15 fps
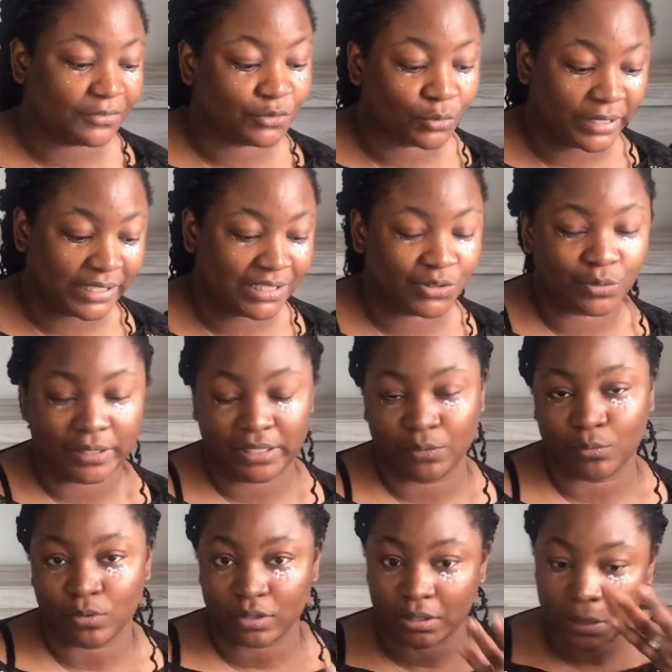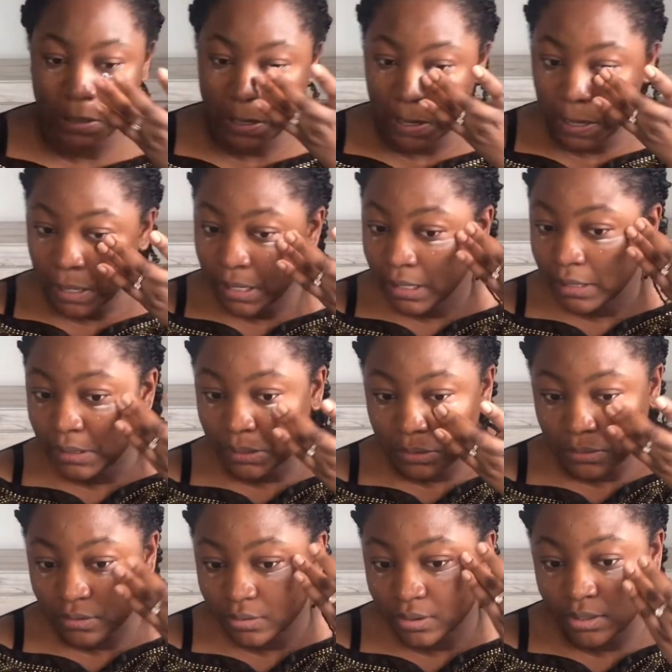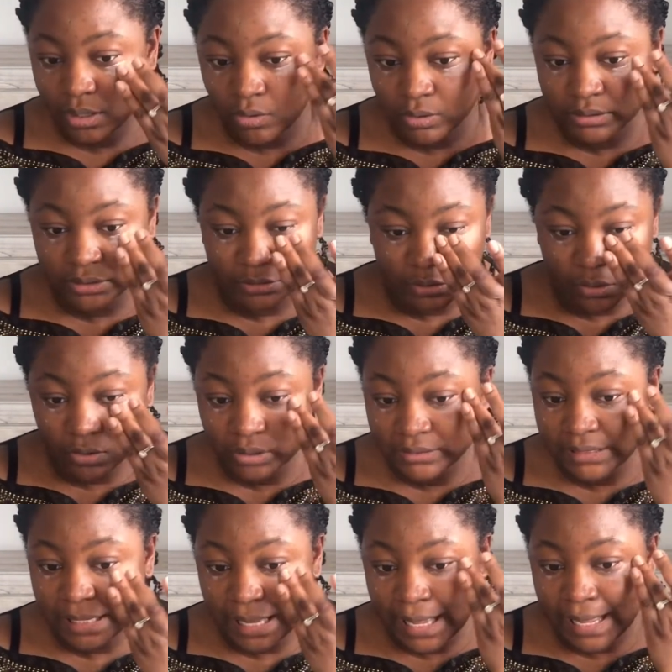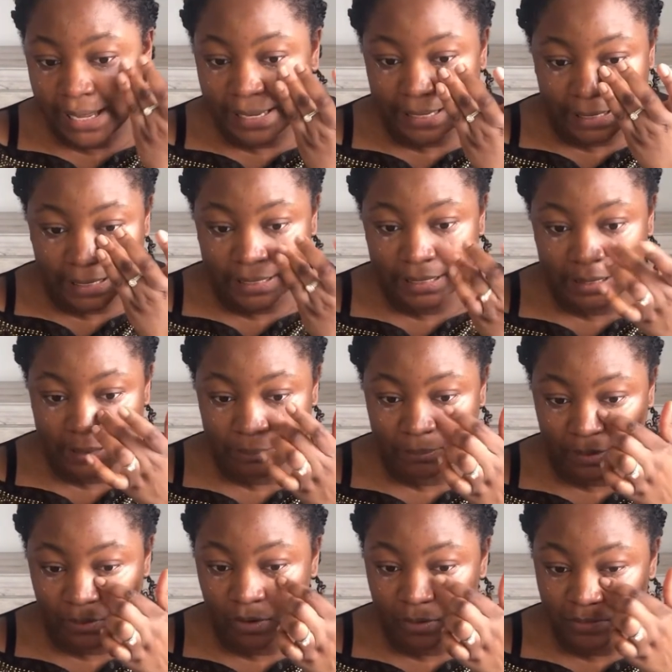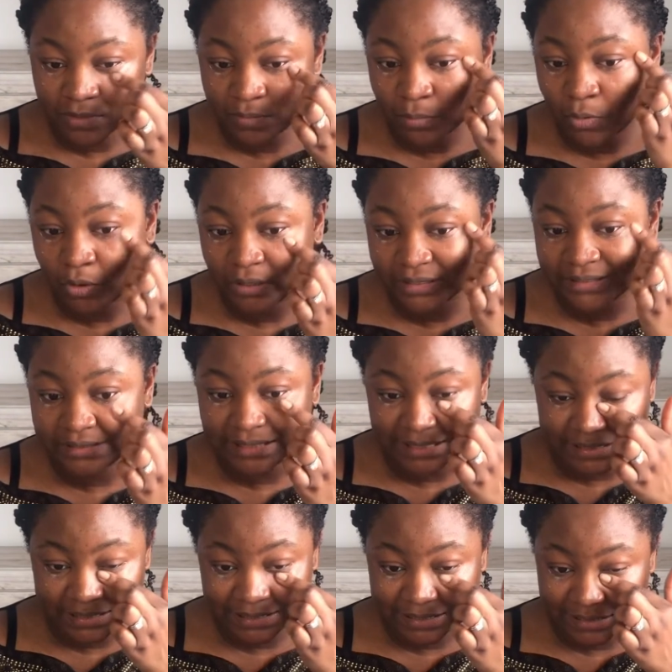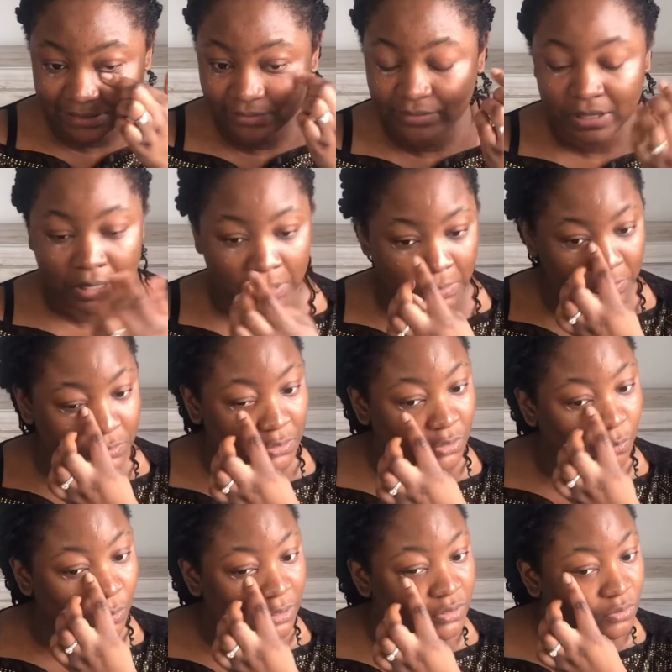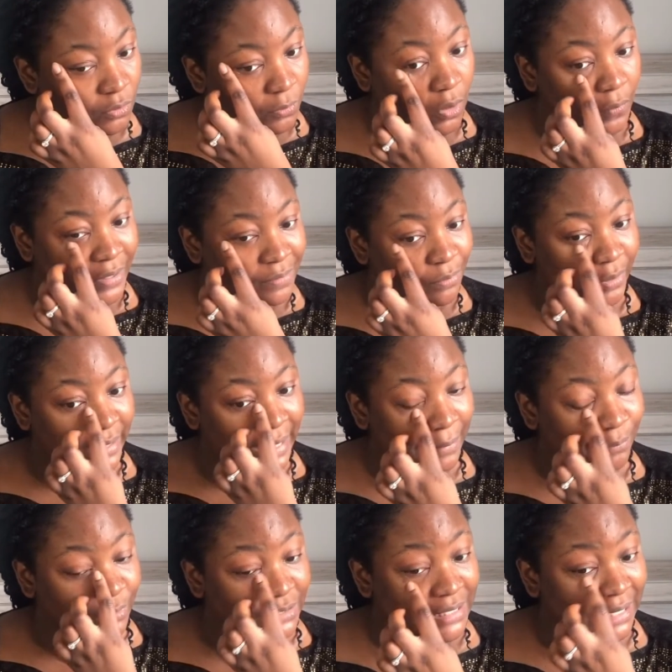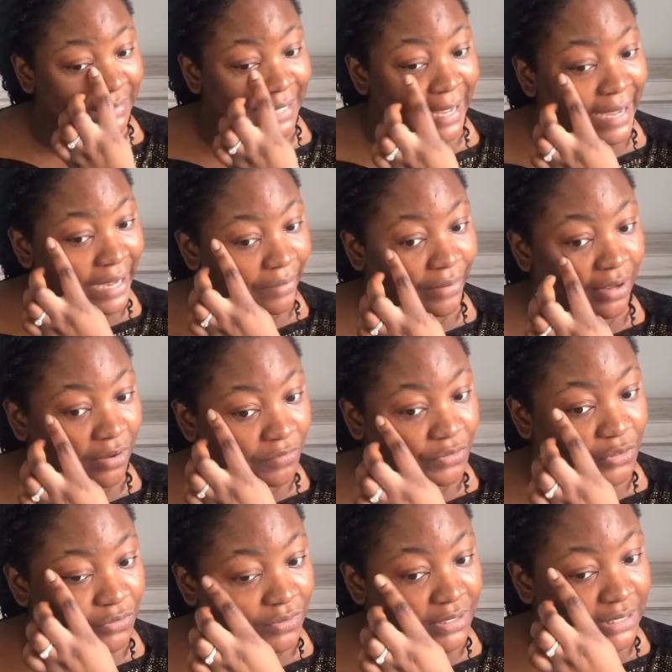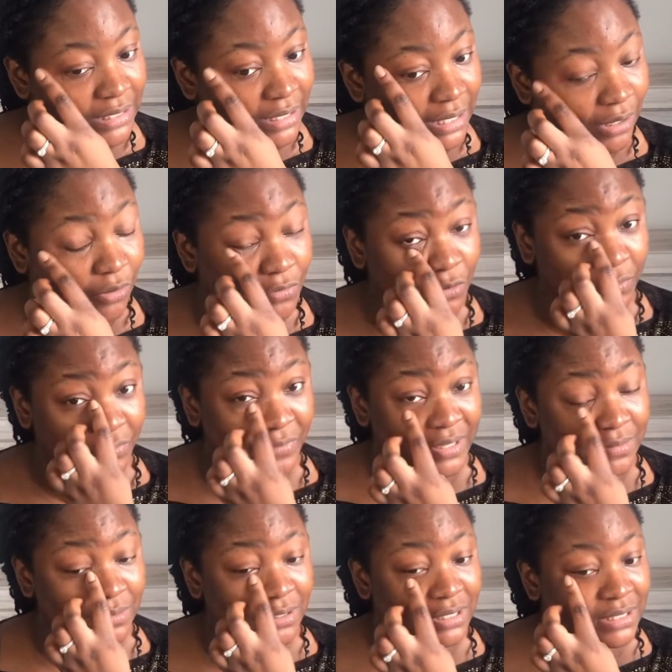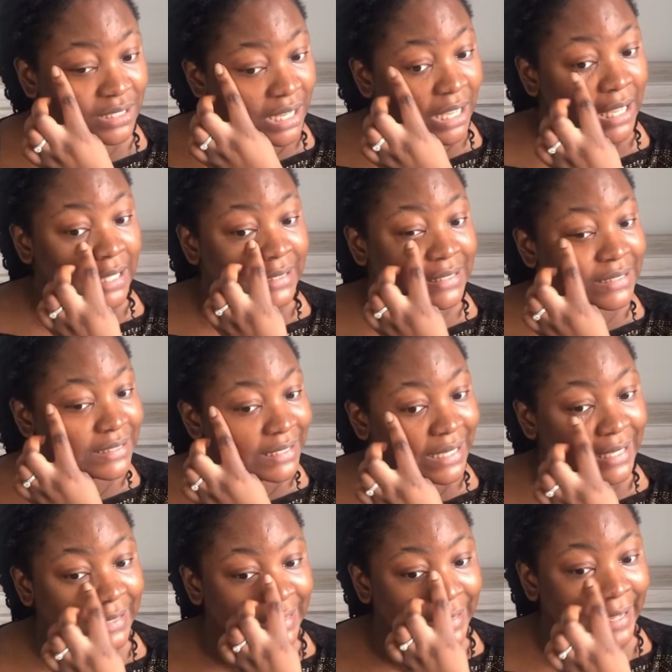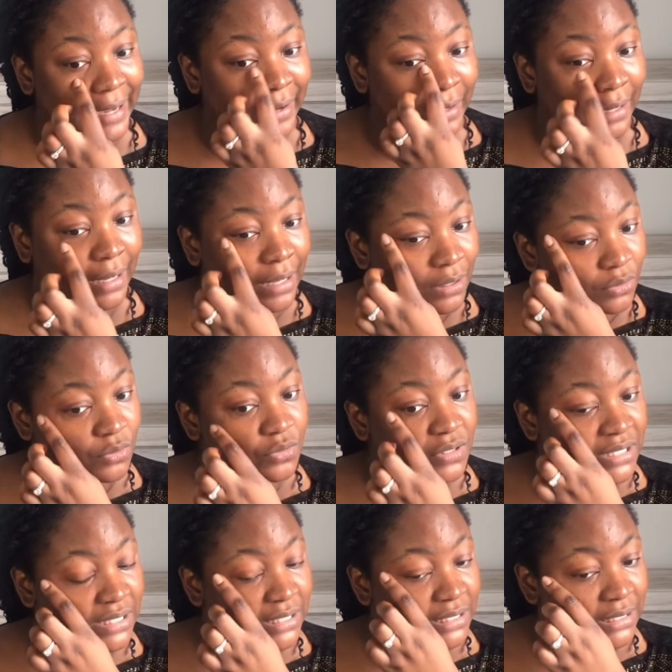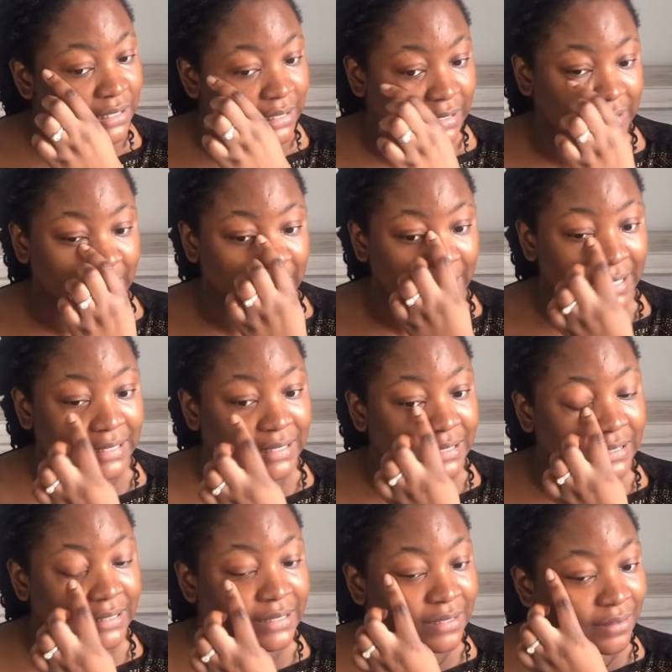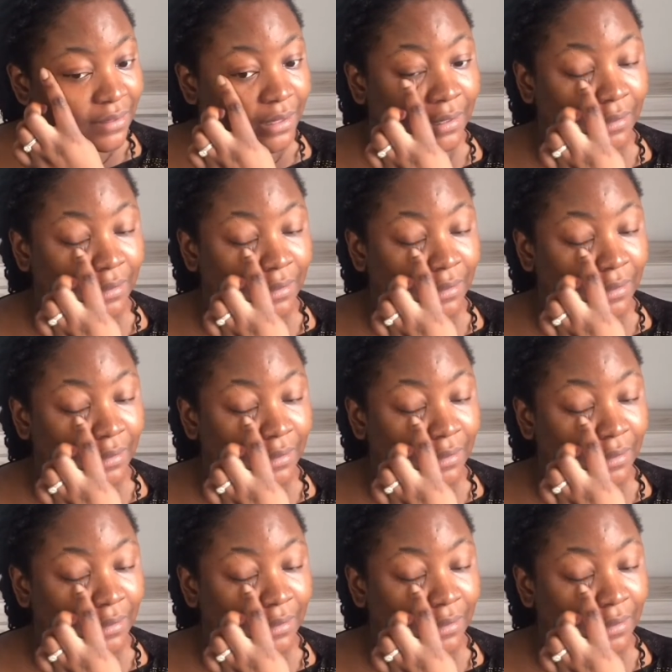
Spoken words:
20-21, your under eye becomes more sensitive. So you want to always protect that area of your skin, of your face, because the skin there loses its elasticity